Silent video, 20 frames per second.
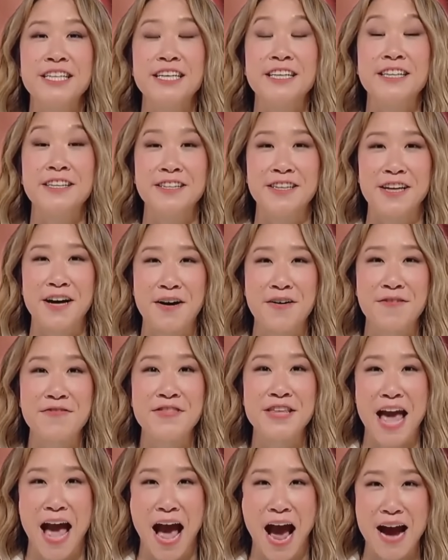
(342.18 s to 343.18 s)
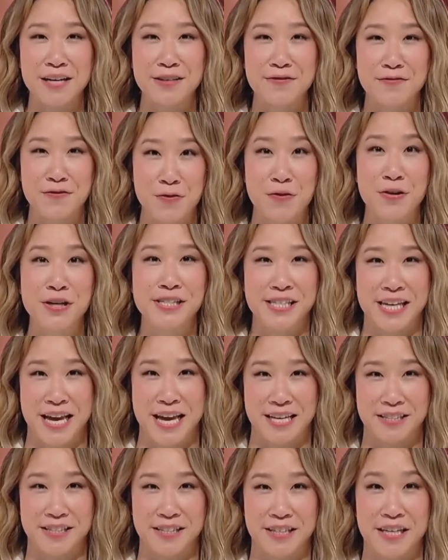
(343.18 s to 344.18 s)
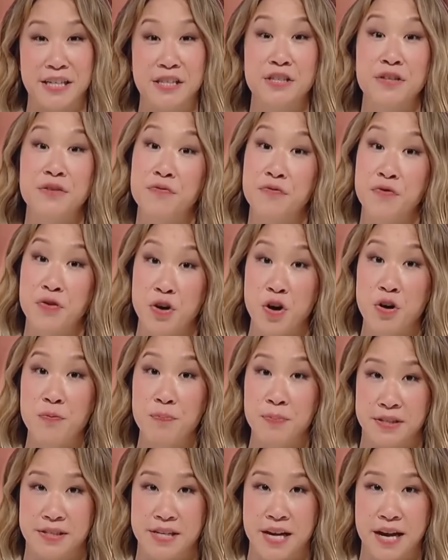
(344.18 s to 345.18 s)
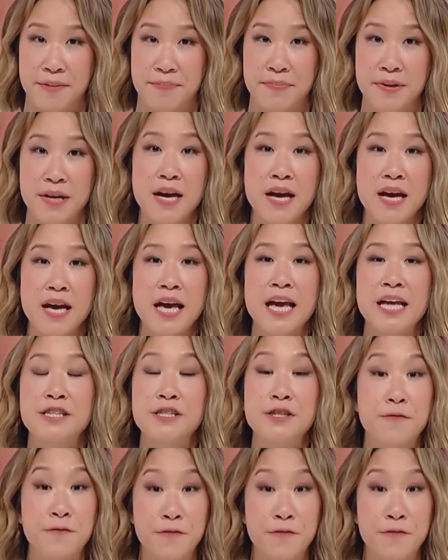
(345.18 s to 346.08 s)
because they're also the first to include active noise cancellation.